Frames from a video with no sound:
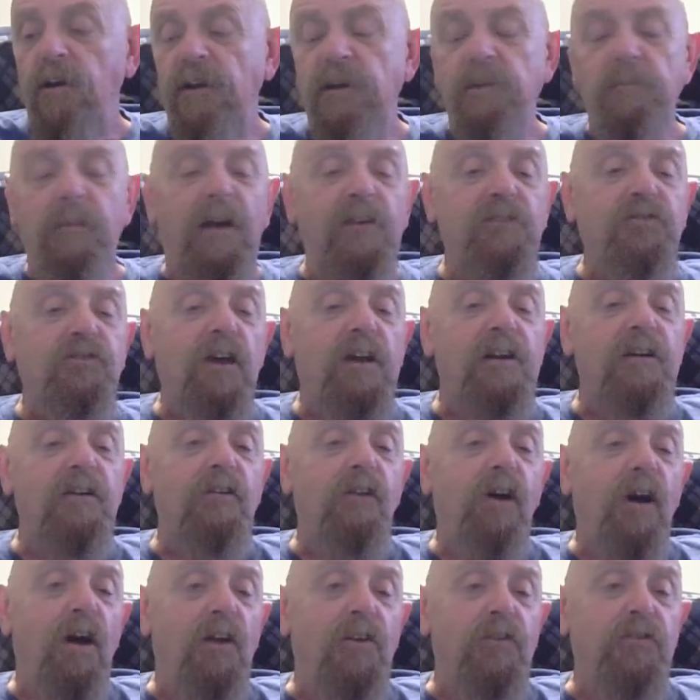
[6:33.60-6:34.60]
to my
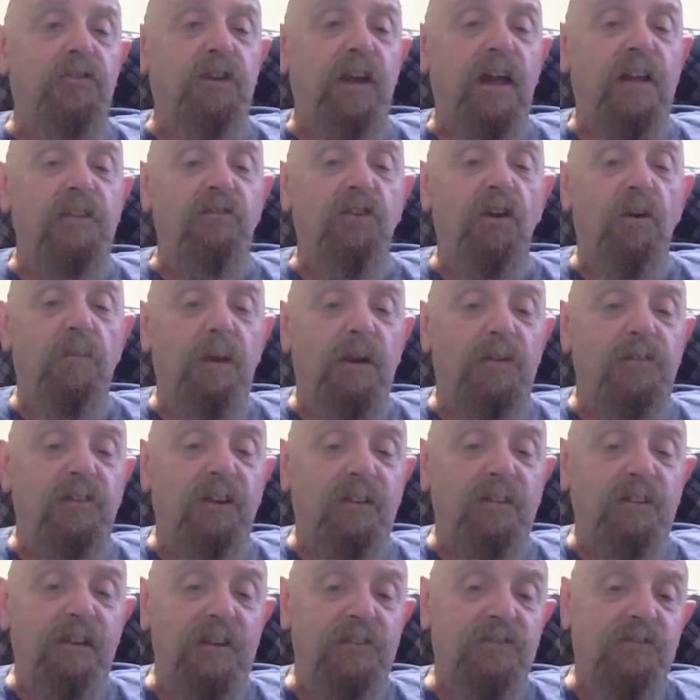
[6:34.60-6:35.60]
son-in-law and said to him, I
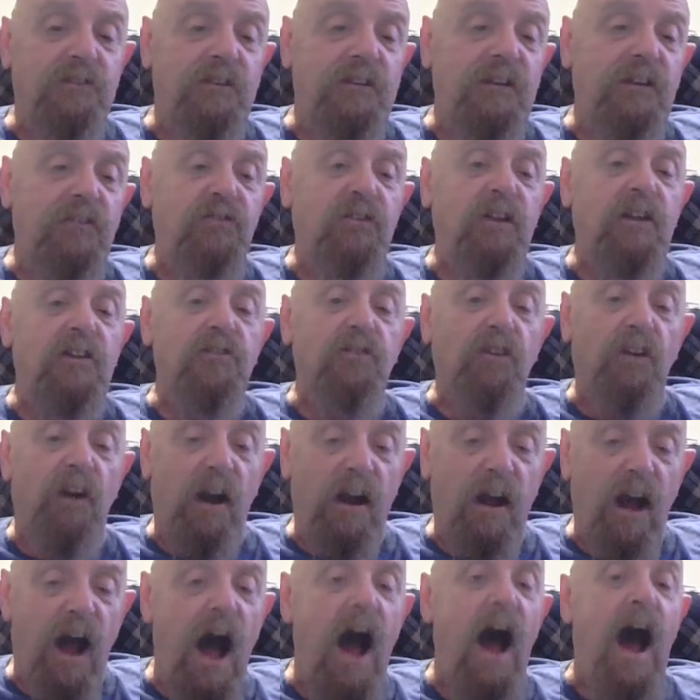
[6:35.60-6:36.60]
said, "Listen, these things are
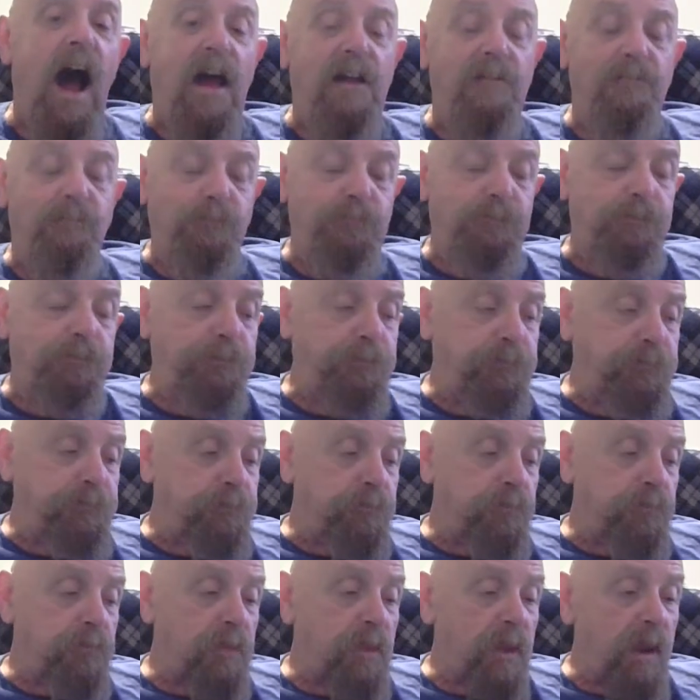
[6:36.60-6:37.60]
hot.
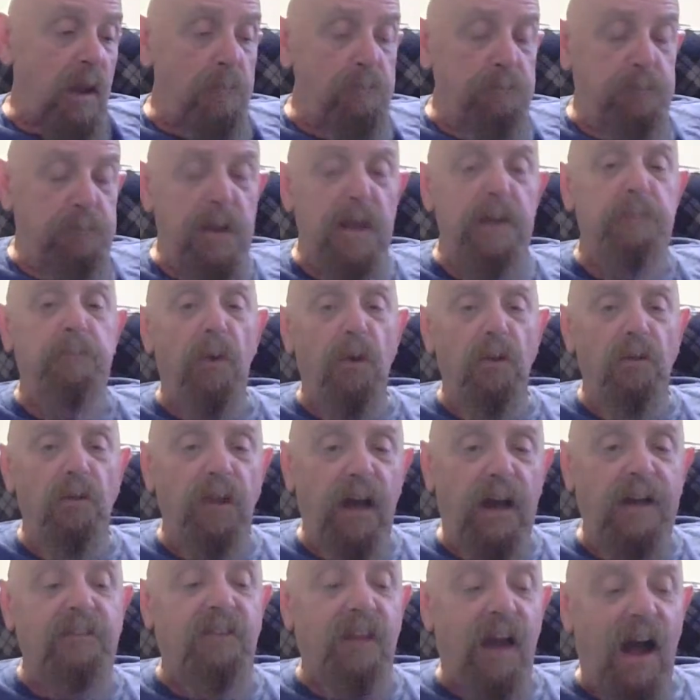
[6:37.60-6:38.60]
People
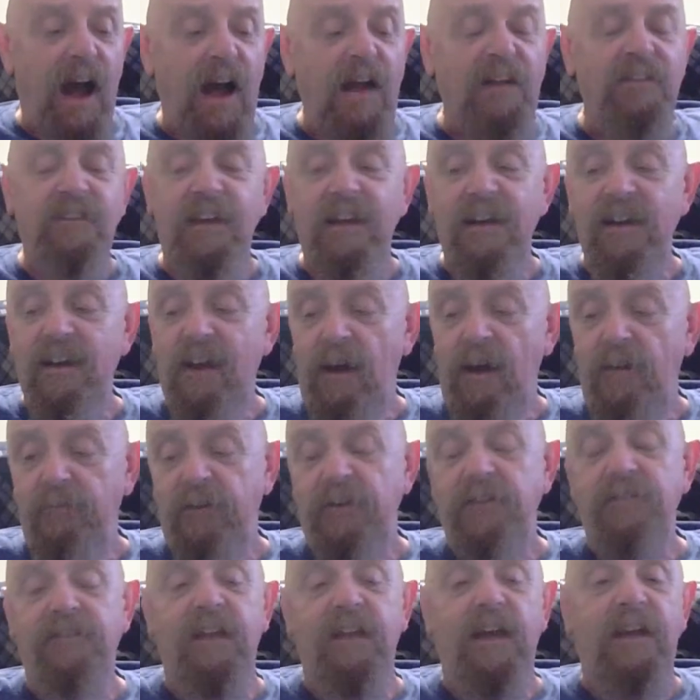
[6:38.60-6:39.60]
like the idea of
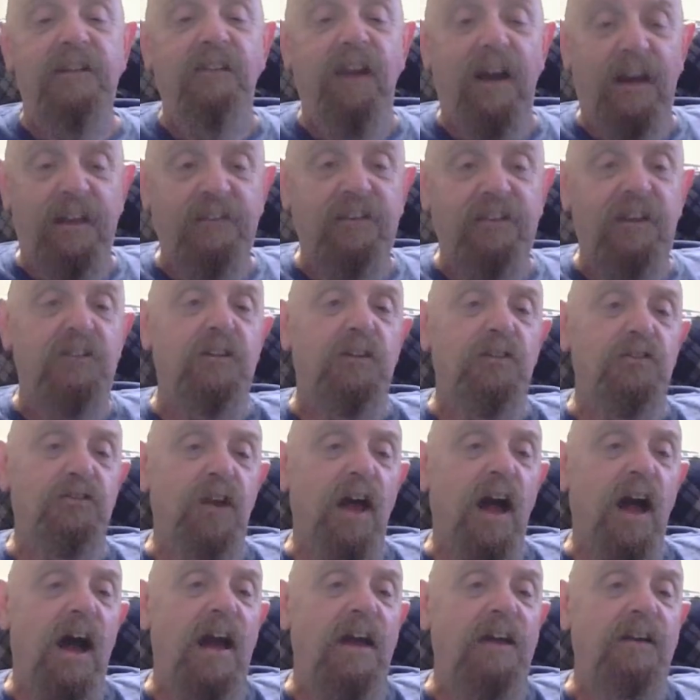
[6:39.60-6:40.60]
it. They like the
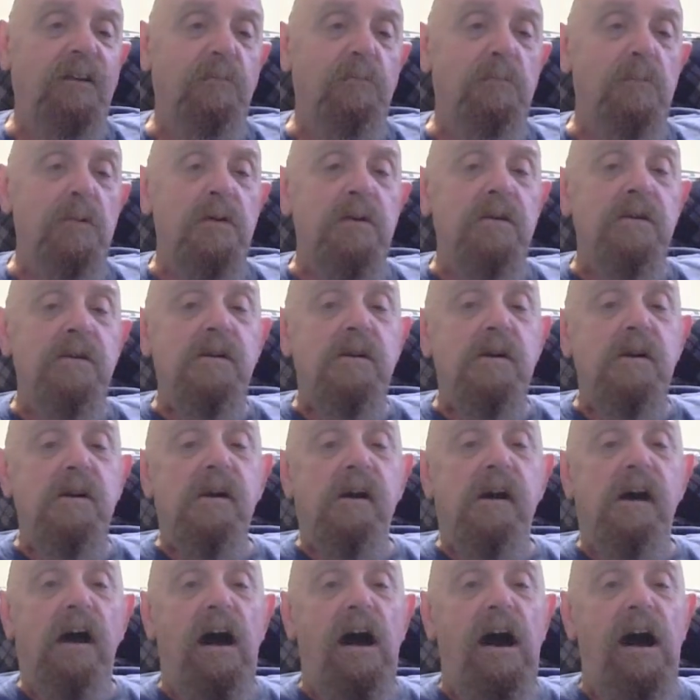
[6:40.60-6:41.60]
design."
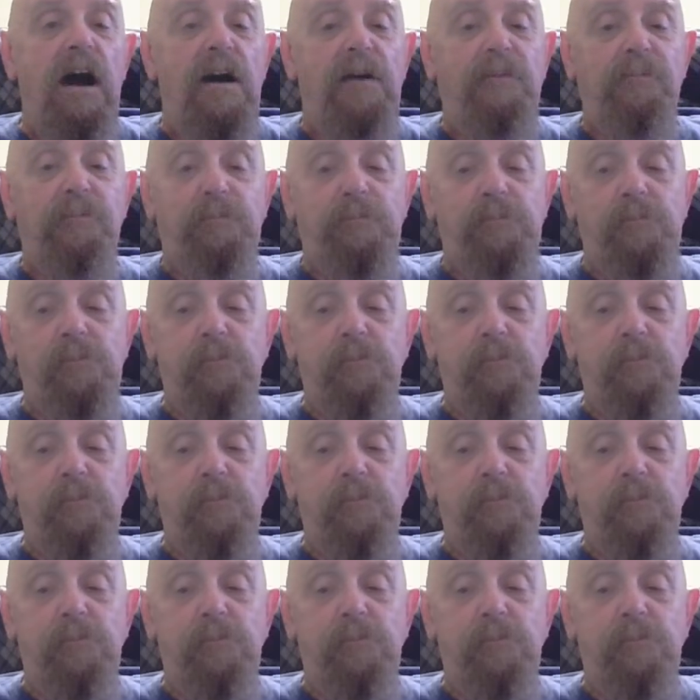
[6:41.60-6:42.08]
I